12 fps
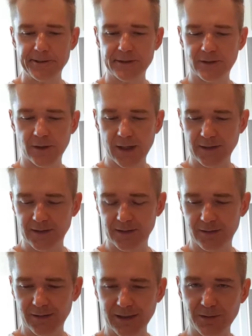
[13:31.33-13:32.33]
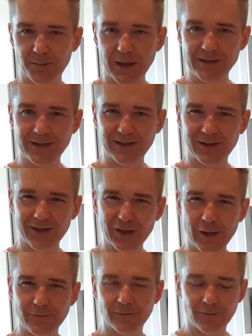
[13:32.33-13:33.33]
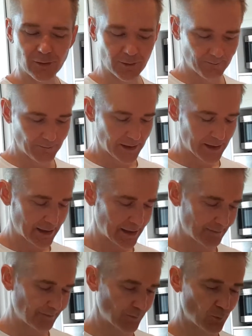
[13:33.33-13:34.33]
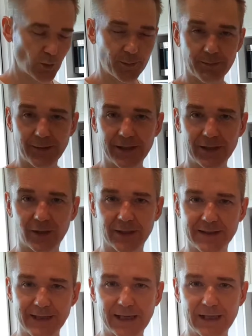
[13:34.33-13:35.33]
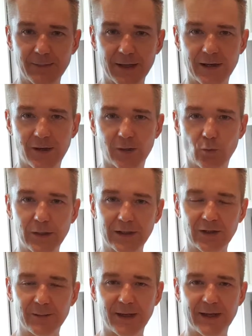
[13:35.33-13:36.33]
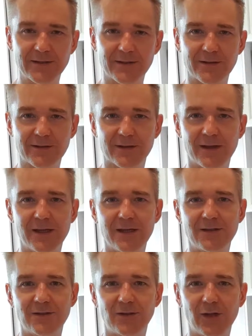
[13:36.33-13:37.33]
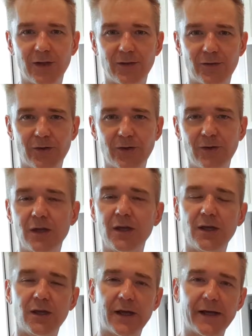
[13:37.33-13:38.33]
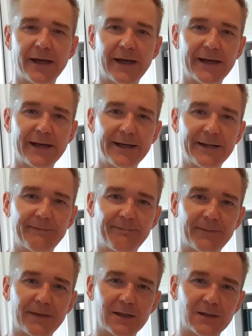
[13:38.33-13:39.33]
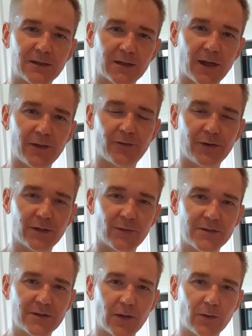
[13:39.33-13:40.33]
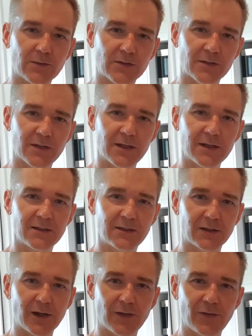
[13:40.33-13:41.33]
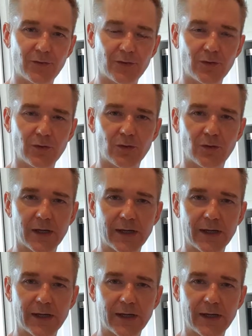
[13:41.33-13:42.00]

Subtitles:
So that's basically an overview. We'll be meeting on a weekly basis to go through your results, to go through.